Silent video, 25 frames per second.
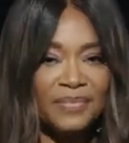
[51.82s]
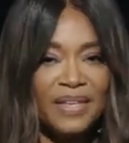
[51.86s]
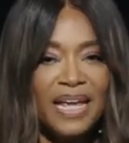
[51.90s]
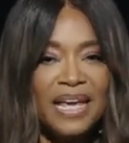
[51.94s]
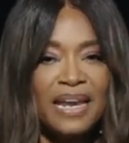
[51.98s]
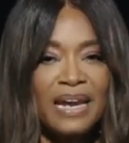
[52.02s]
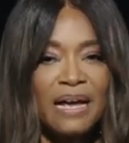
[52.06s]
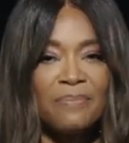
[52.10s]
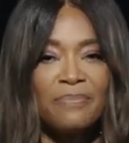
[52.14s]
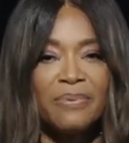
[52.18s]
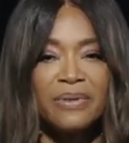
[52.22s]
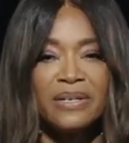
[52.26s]

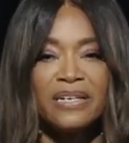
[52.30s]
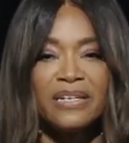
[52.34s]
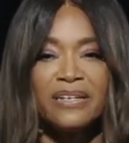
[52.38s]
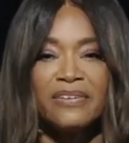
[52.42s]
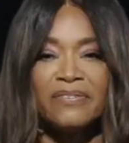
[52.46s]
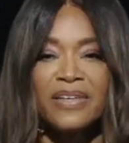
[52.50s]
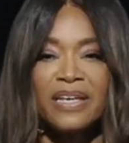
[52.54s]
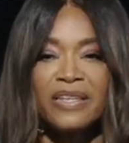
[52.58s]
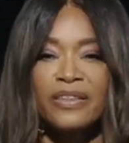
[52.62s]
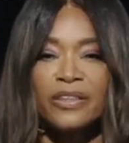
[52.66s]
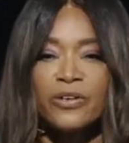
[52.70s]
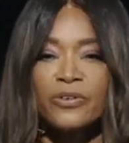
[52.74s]
And I
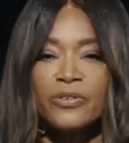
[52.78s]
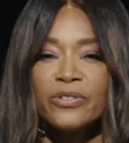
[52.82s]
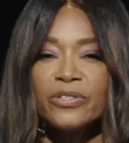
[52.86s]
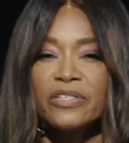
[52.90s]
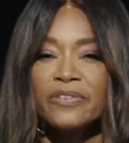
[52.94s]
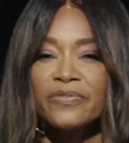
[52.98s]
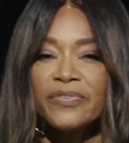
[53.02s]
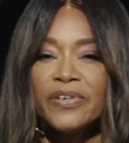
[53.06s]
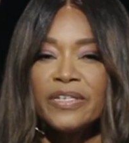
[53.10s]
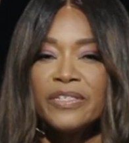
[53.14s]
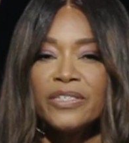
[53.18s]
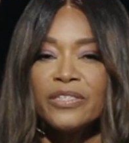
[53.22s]
believe that those
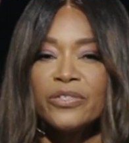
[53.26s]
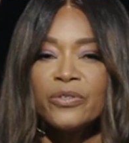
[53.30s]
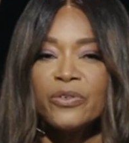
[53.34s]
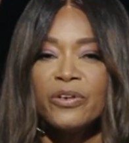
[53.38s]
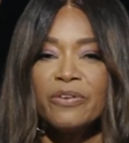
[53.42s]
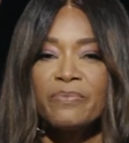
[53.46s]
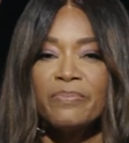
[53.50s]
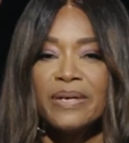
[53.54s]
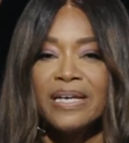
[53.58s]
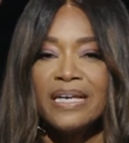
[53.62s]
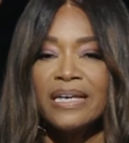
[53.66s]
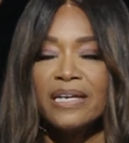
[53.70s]
of us who
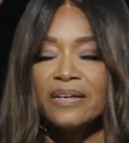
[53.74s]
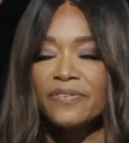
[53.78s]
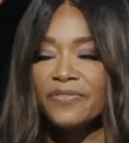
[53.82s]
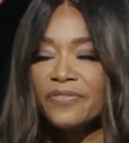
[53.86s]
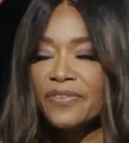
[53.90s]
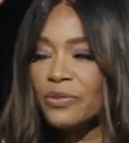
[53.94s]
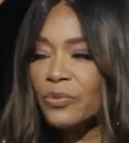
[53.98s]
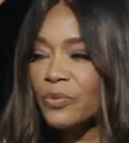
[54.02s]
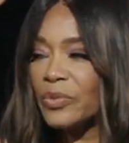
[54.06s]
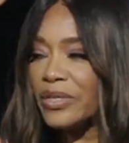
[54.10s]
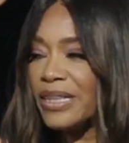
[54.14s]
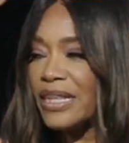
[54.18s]
have been
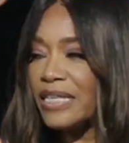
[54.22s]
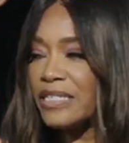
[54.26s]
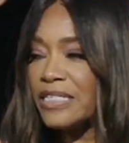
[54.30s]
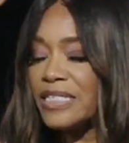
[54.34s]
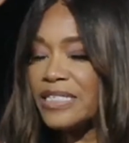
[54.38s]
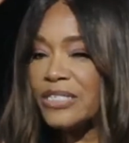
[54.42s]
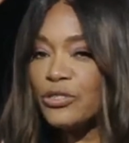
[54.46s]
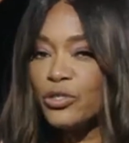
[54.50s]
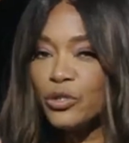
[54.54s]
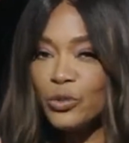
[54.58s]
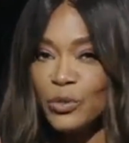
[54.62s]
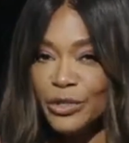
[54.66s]
gifted with the
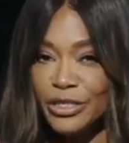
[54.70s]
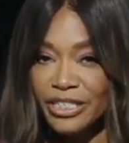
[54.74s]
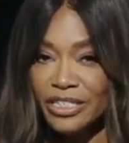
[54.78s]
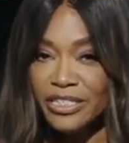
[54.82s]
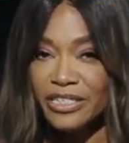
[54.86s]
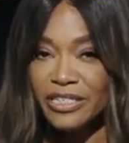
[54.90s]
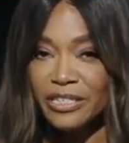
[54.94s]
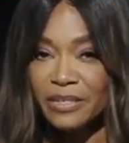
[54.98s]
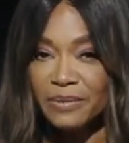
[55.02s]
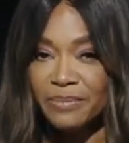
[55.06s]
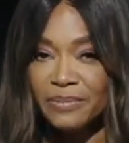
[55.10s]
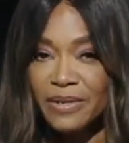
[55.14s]

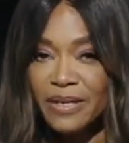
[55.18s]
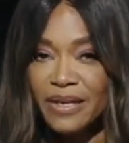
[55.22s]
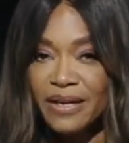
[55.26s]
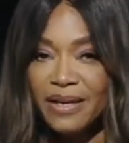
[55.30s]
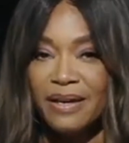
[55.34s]
stewardship